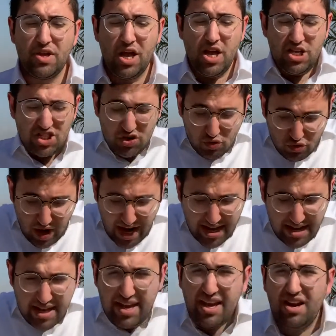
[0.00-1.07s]
So right
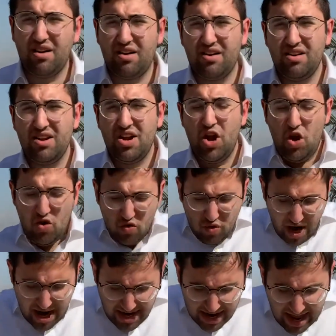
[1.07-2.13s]
here,
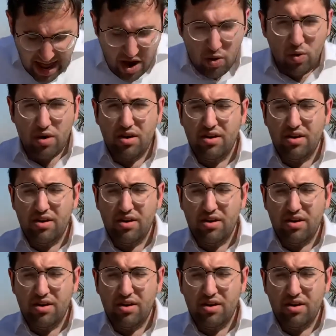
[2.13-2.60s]
right now,